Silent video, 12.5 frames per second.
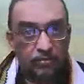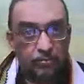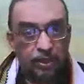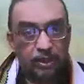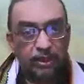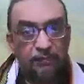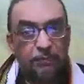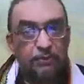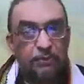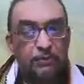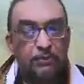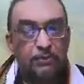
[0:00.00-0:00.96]
But if you
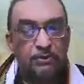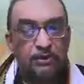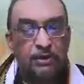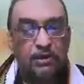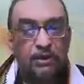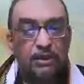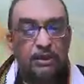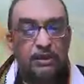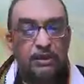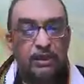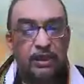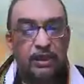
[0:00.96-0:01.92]
use this
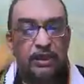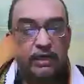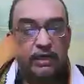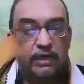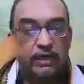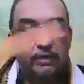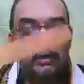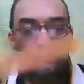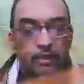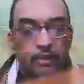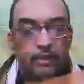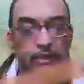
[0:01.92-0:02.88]
scale along
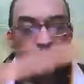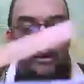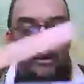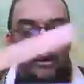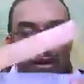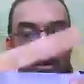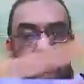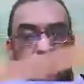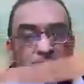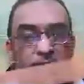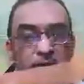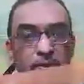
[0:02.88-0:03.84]
with this scale
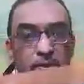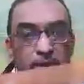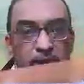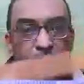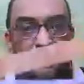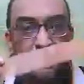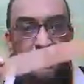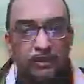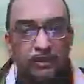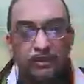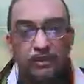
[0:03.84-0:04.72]
together,